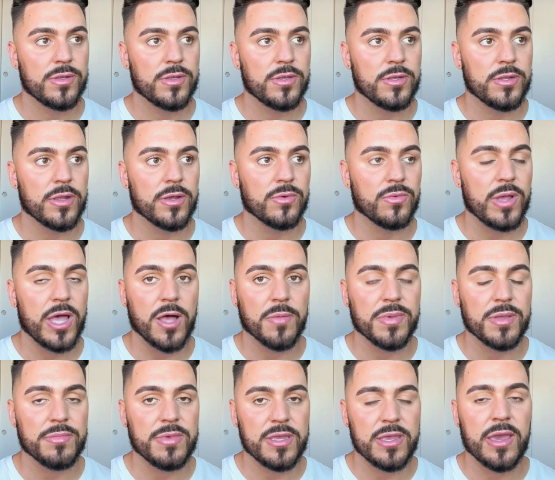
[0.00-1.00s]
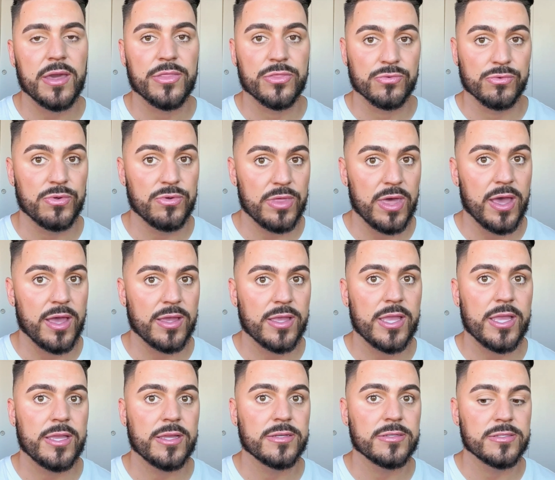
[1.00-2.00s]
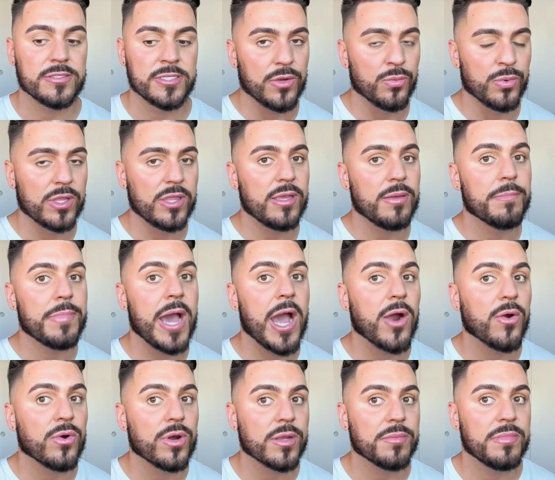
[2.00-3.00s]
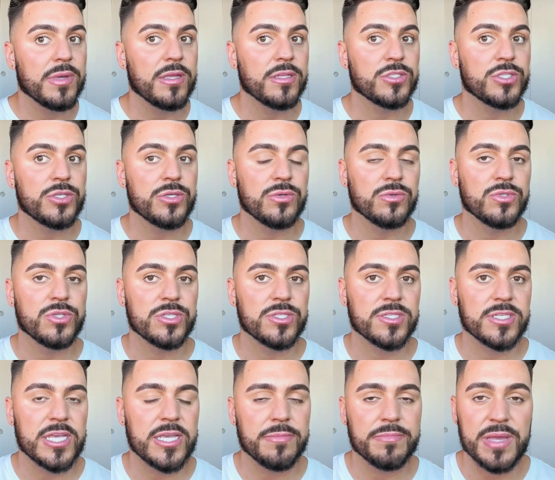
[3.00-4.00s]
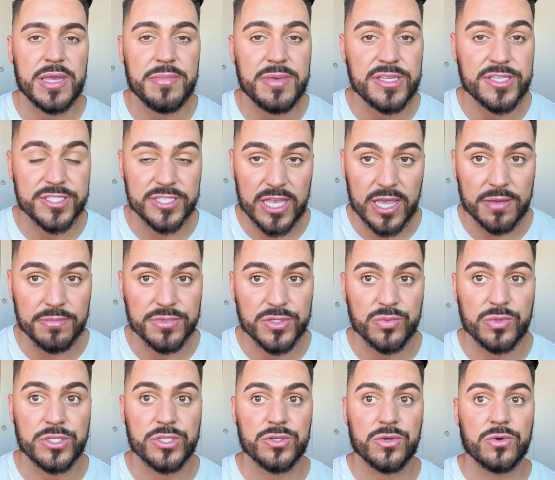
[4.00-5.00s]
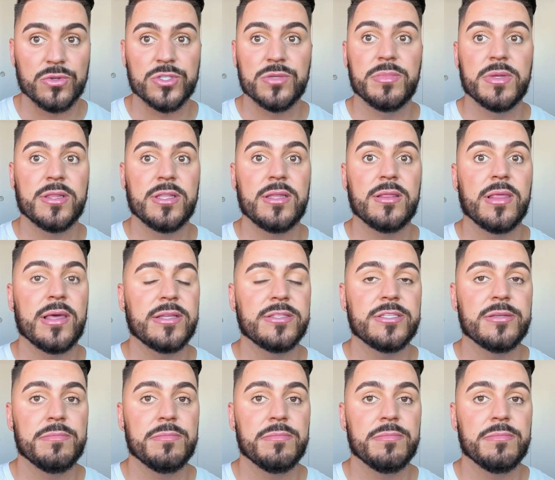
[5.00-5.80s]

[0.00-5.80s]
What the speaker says: you know, helping me get through that and really empowering me to just take baby steps, which ultimately led to